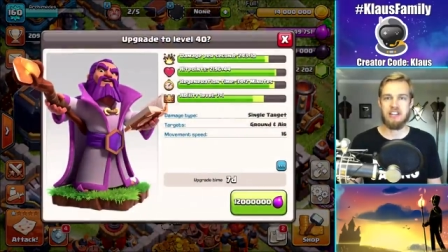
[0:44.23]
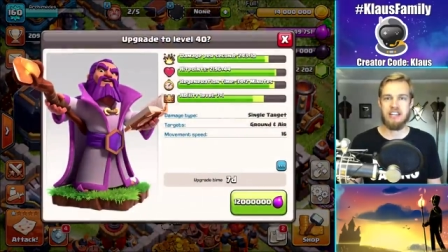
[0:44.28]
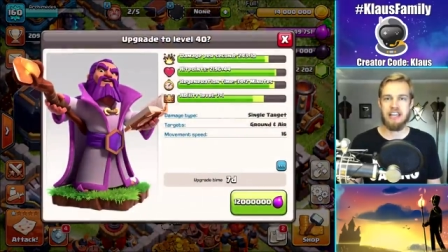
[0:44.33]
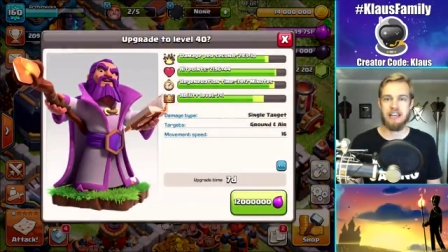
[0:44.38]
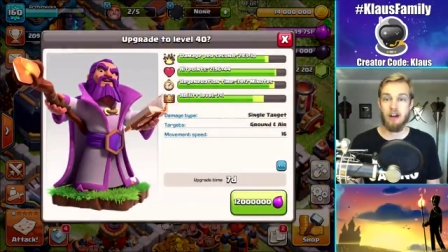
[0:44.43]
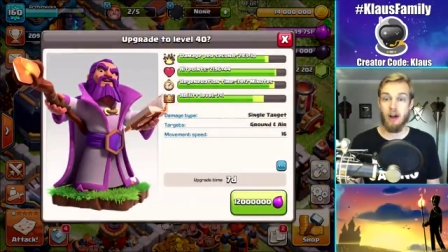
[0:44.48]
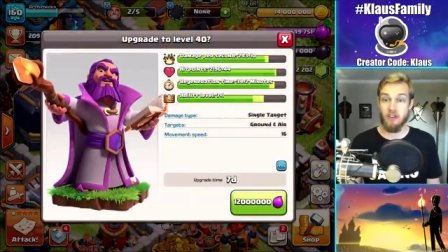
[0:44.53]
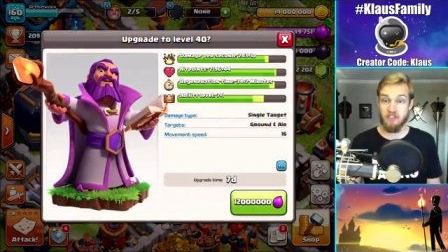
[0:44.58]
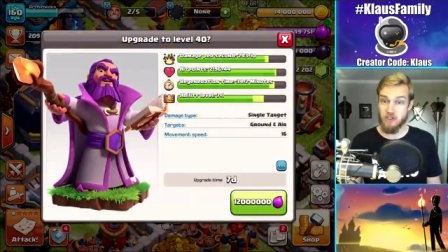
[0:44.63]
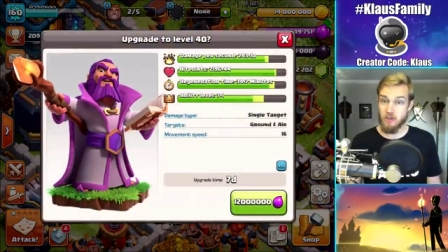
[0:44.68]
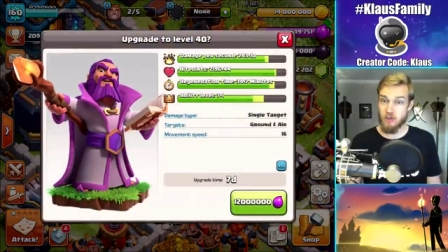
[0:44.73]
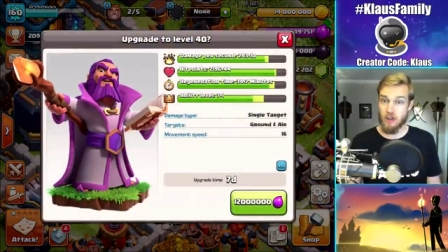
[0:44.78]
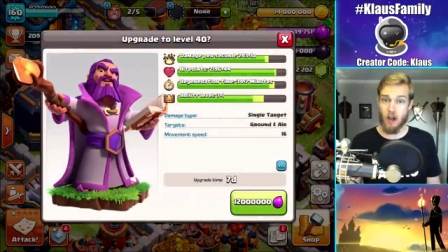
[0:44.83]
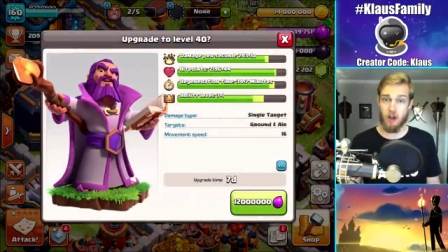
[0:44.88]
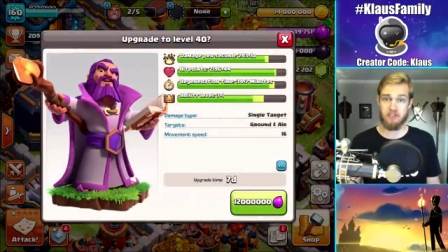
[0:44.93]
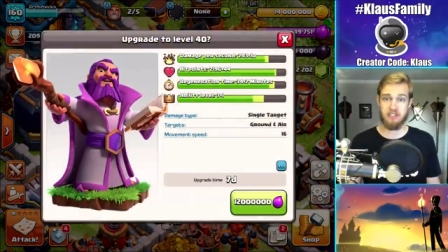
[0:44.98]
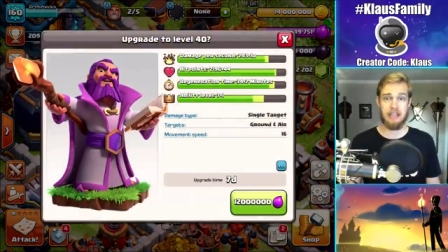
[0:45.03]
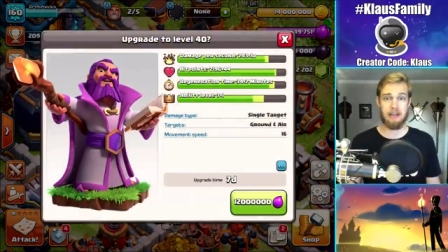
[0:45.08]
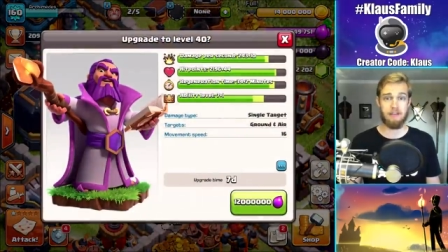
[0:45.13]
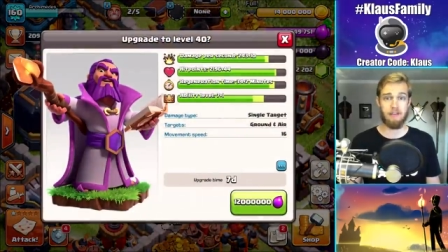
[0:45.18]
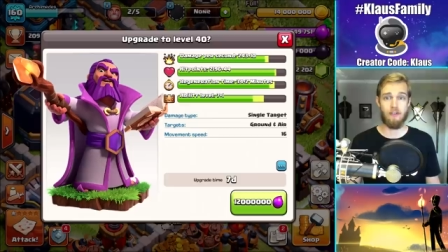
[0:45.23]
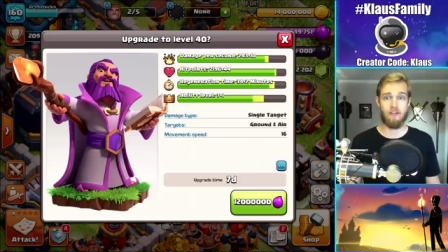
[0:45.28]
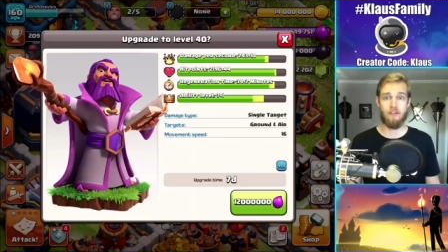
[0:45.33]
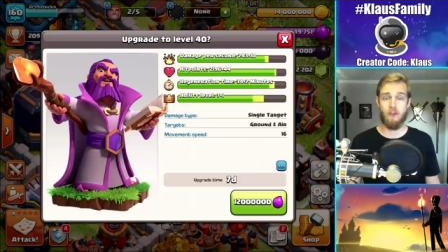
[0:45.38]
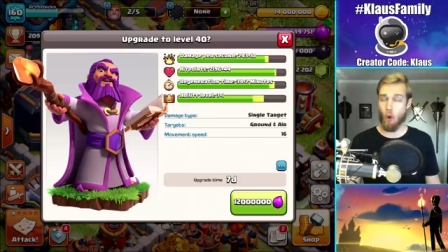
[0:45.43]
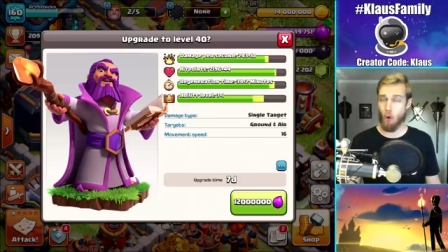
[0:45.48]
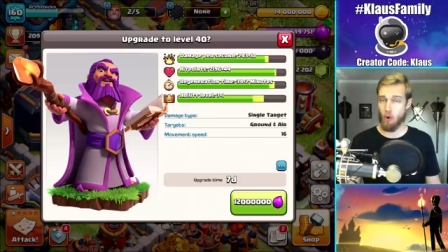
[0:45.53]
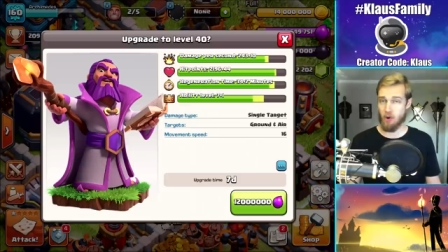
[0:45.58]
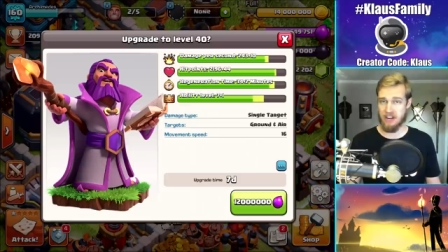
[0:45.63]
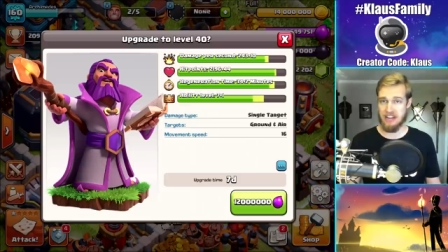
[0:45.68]
can also go to level
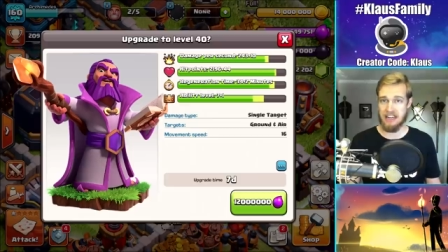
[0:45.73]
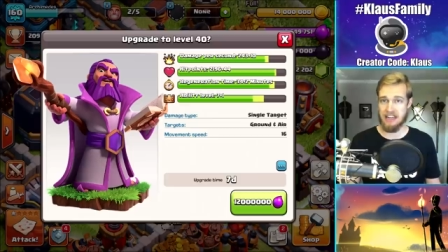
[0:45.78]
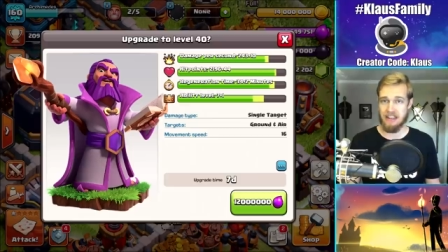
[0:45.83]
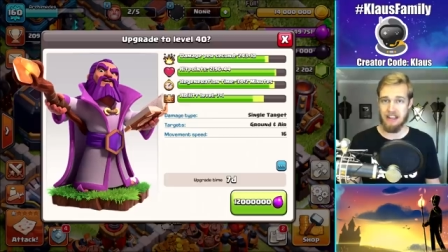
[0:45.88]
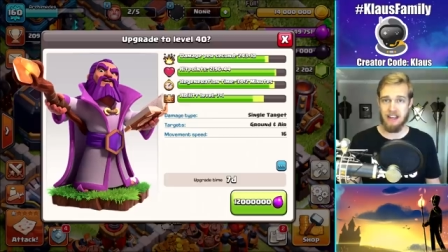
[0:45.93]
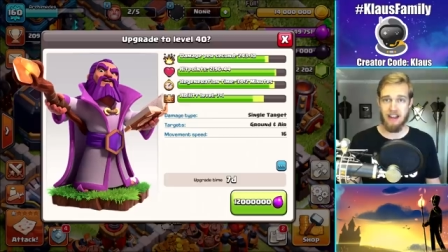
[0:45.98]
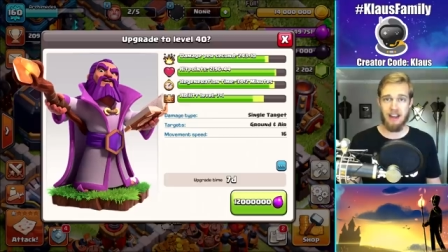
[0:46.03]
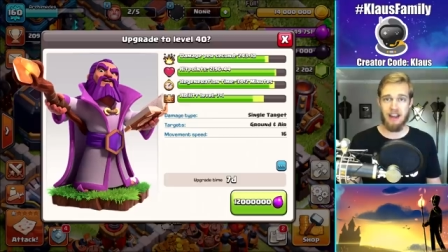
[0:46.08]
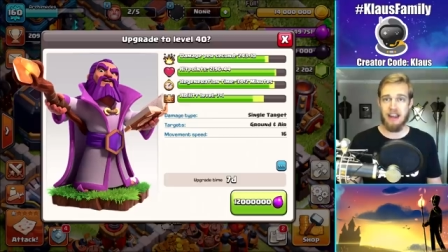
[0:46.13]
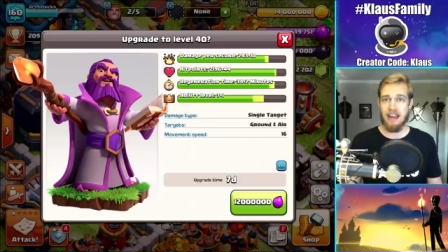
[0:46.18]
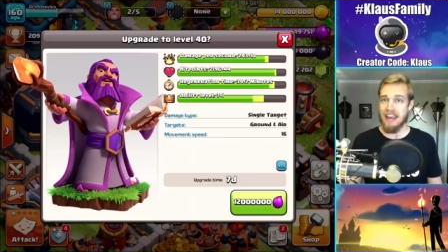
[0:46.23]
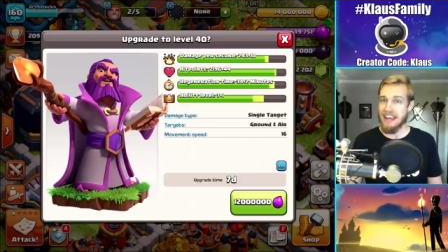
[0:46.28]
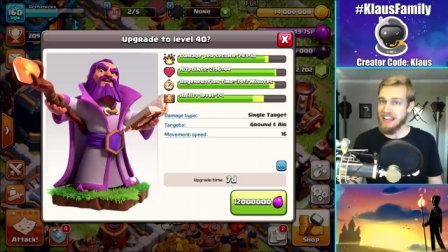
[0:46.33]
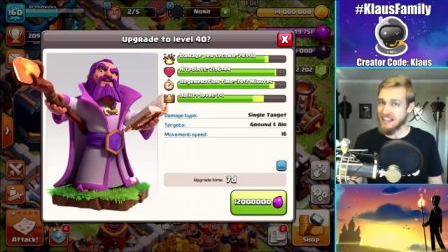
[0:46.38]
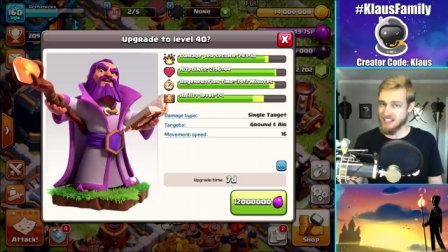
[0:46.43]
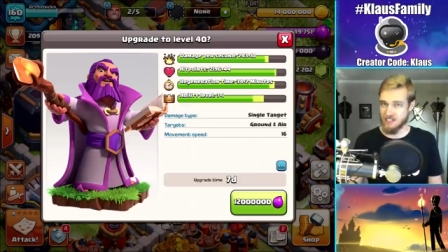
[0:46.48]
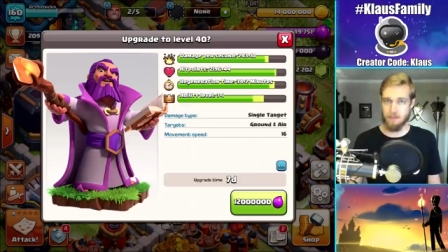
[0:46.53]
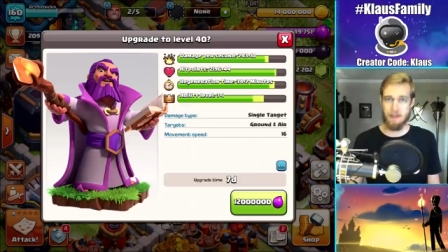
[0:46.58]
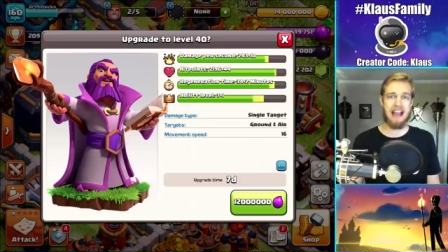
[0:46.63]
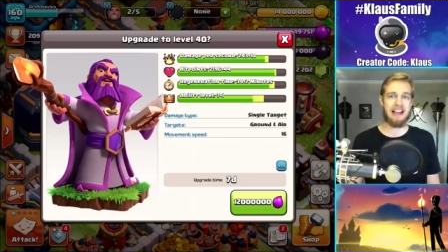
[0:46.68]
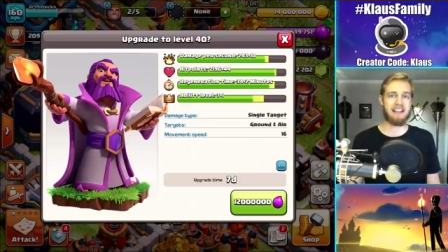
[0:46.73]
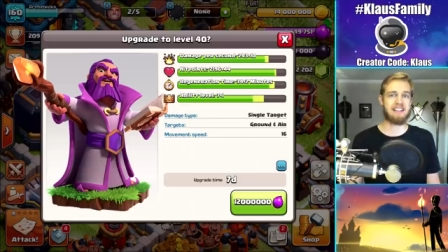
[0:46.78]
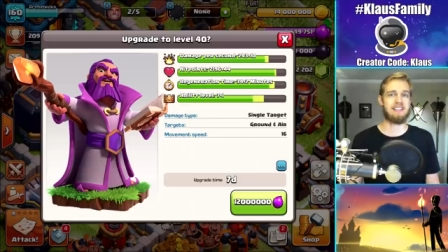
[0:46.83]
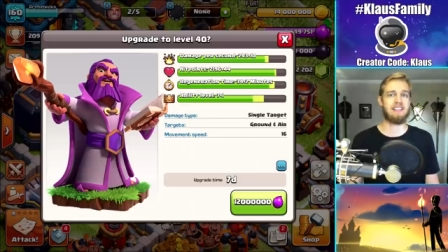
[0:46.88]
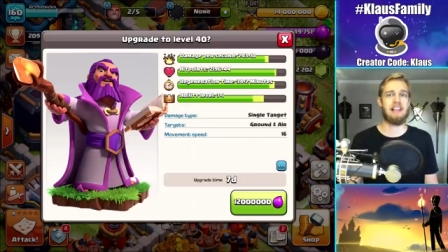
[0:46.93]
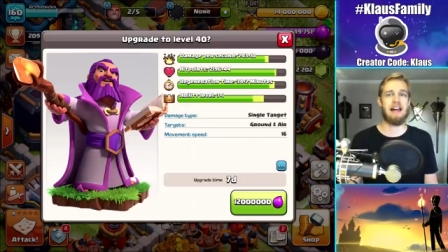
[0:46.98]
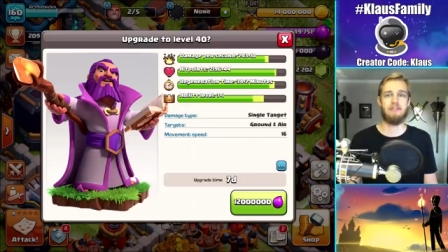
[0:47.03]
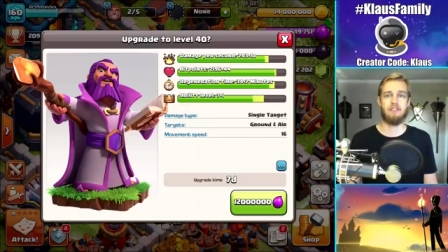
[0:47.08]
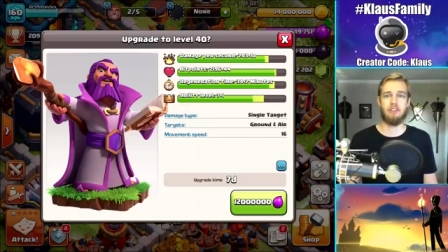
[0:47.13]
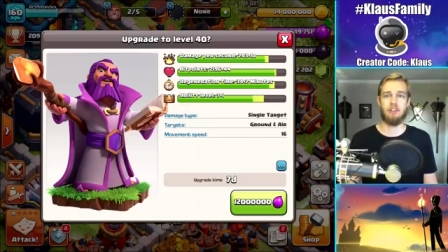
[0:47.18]
40, his max
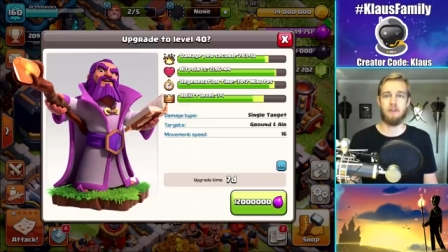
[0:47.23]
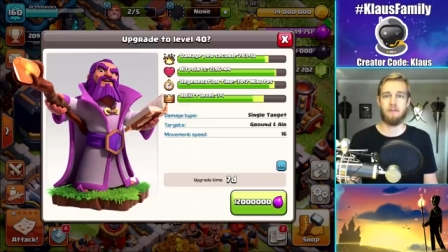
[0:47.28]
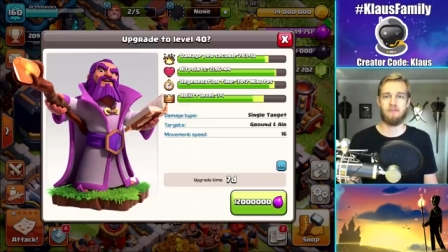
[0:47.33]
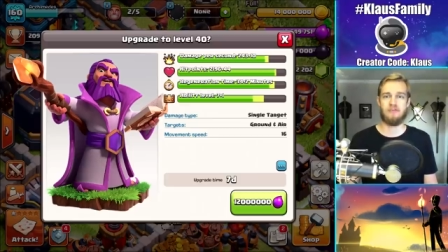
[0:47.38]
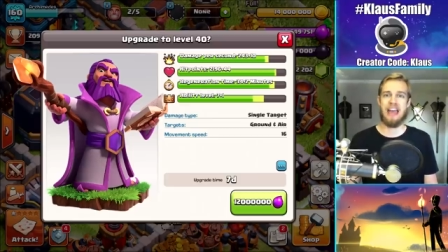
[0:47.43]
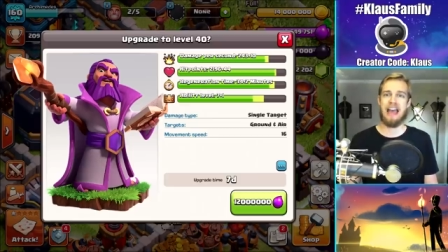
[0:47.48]
level